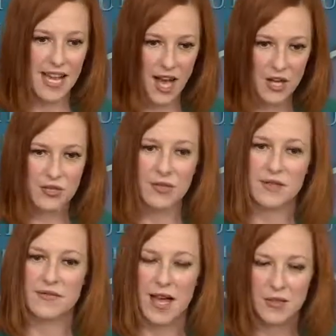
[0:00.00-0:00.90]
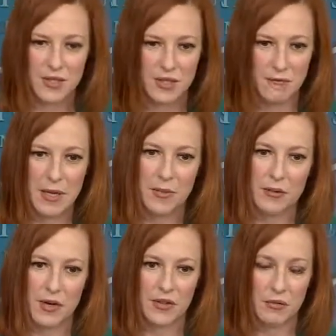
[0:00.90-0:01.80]
hundreds of thousands of people
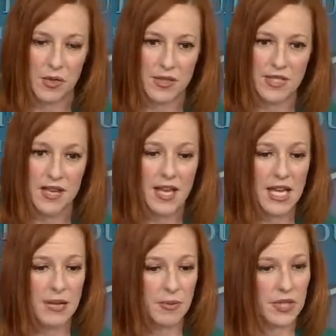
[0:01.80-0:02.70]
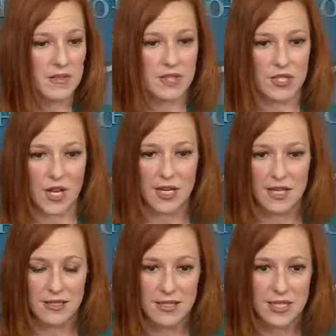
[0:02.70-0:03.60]
around the world. He believes the
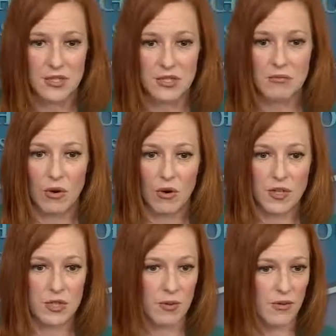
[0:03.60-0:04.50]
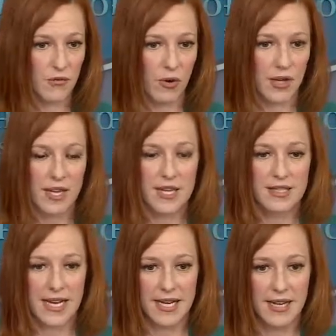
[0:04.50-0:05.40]
Chinese need to do more to put forward
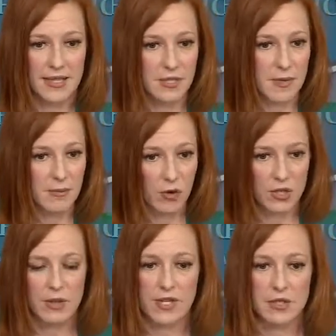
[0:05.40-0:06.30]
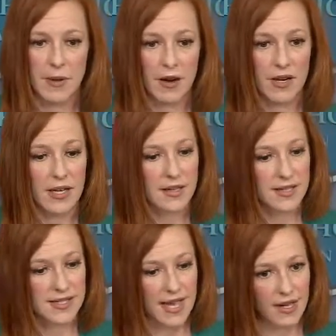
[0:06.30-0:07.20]
data, to be more transparent. And in
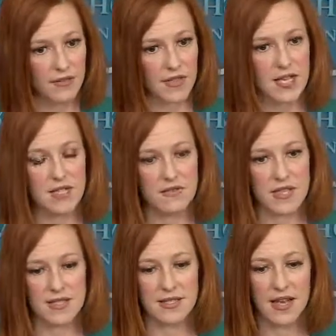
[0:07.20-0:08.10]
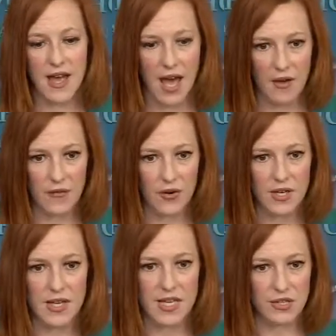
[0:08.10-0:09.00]
the second phase of this
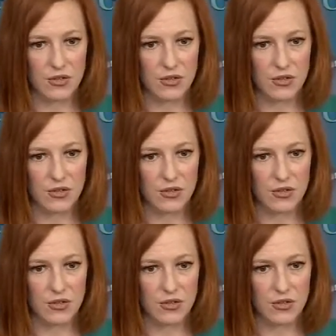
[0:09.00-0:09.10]
effort, he's